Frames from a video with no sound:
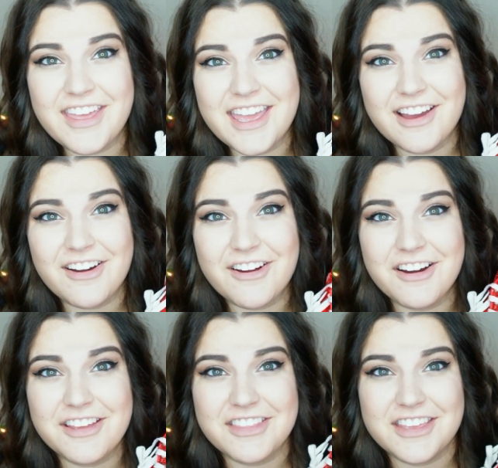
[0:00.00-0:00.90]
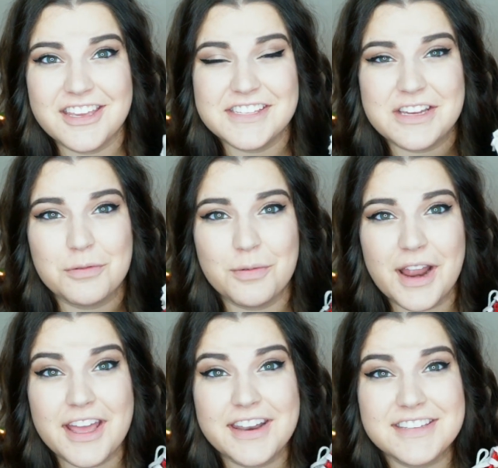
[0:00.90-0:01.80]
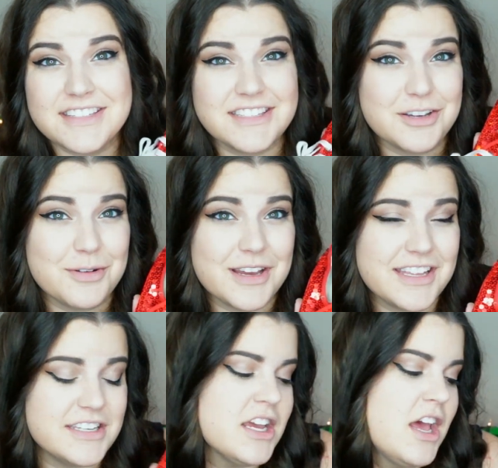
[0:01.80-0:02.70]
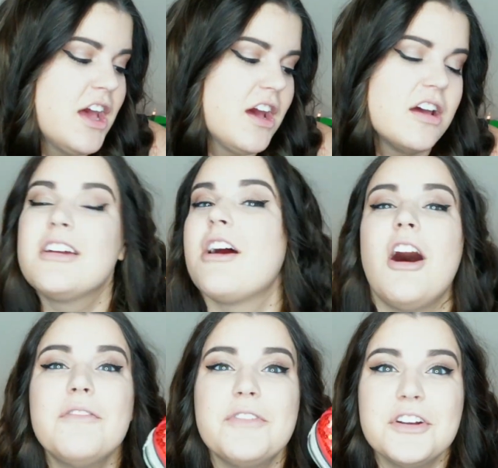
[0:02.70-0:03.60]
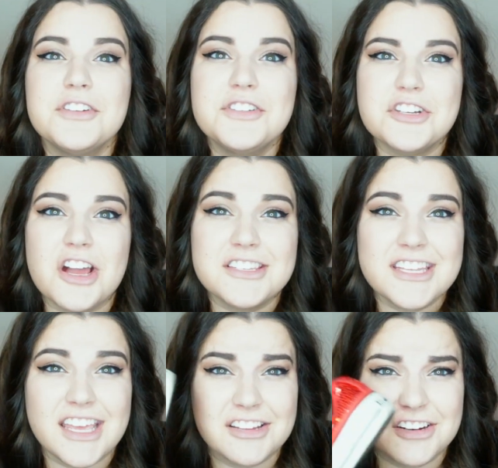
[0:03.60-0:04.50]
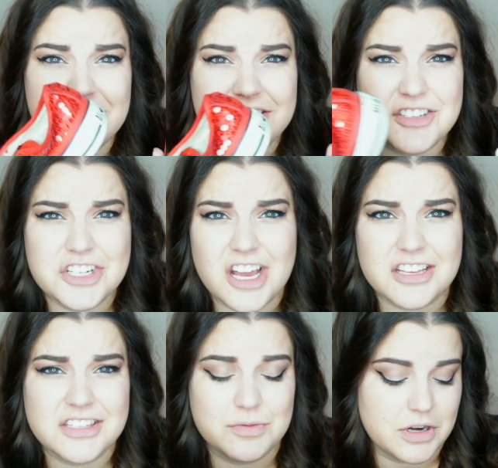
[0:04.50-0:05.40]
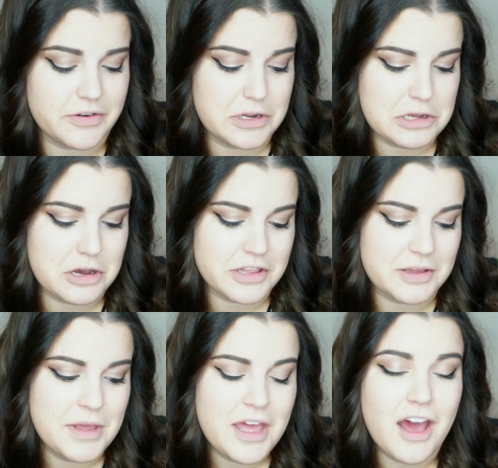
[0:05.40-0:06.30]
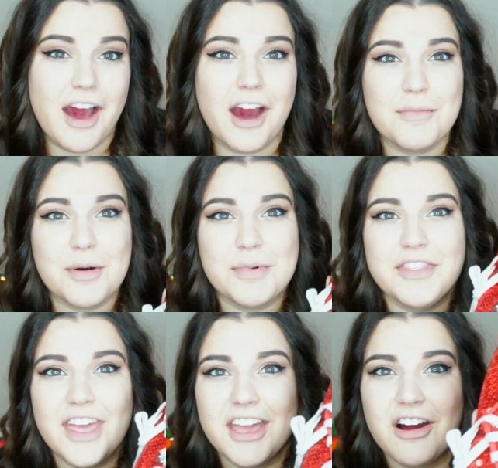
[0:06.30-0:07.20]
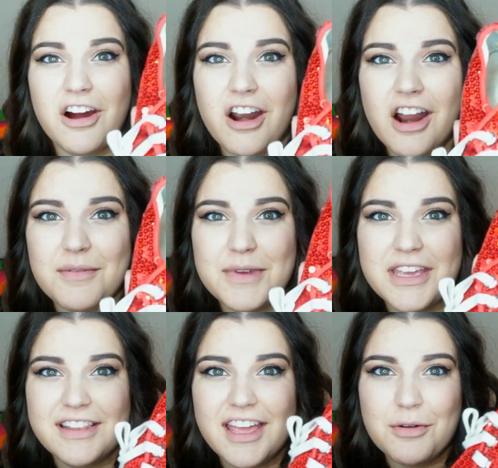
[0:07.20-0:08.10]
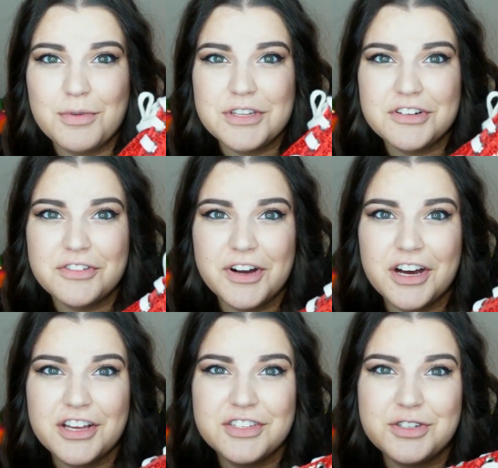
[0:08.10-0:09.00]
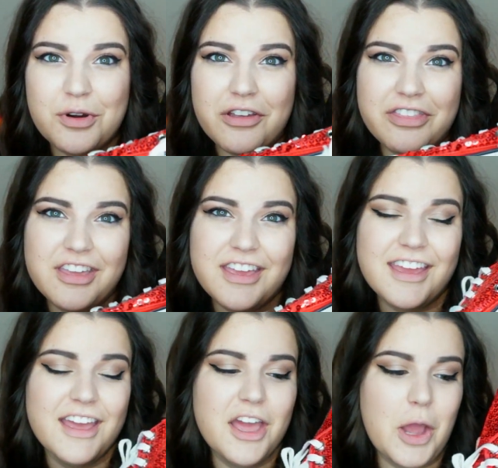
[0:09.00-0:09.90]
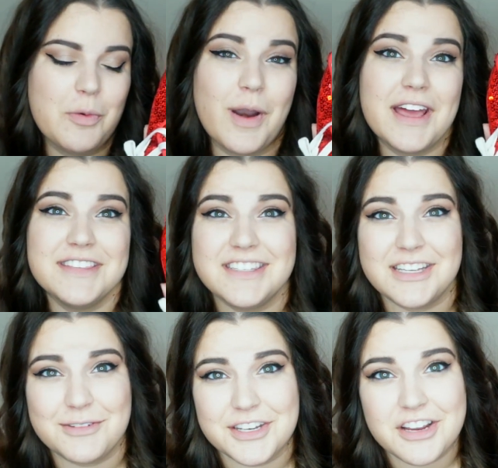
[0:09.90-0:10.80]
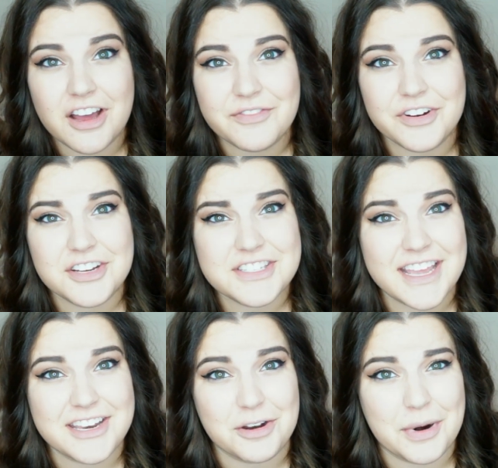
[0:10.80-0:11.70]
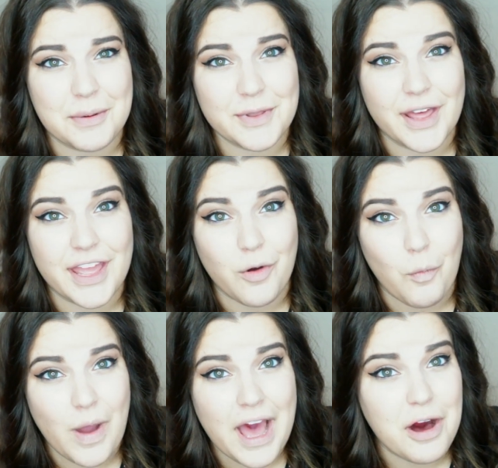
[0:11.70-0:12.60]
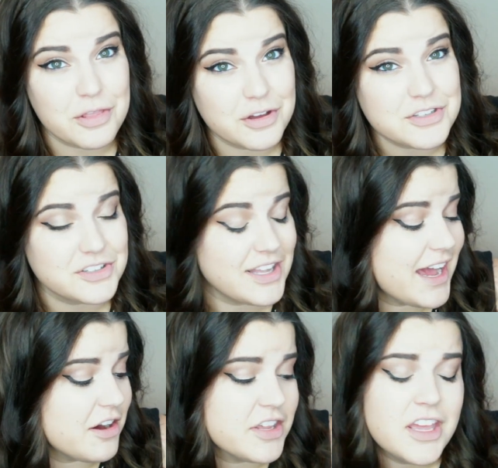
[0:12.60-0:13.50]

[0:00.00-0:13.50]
they are these red sequined Converse, Chuck Taylors, Chucks, whatever you call them, but they are, I mean, like Wizard of Oz, Dorothy, red sequined Converse, and you're probably like, wow, those are loud.